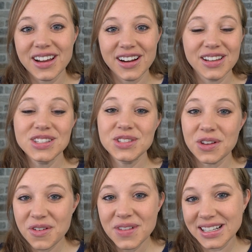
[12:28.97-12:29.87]
there is
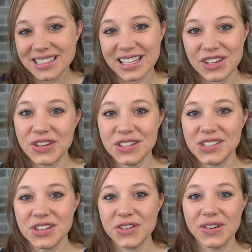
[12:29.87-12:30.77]
so much that you
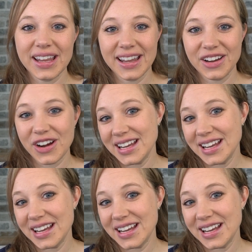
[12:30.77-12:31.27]
can do in